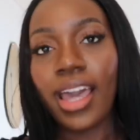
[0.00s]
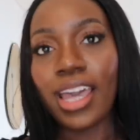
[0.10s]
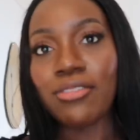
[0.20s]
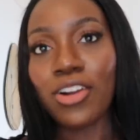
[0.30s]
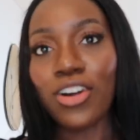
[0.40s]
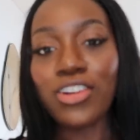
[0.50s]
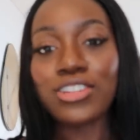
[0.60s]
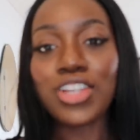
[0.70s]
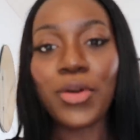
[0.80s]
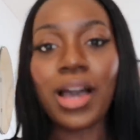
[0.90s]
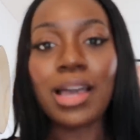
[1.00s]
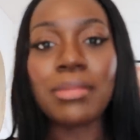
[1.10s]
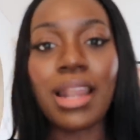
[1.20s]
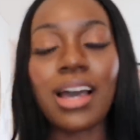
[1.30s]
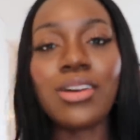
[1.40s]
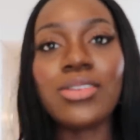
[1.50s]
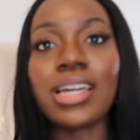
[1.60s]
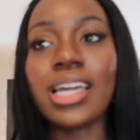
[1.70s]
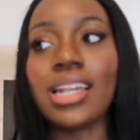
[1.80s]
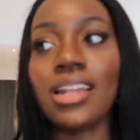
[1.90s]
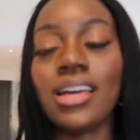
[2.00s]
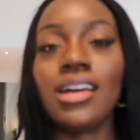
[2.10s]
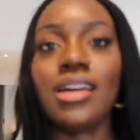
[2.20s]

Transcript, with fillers: Hey vlog, so I'm now in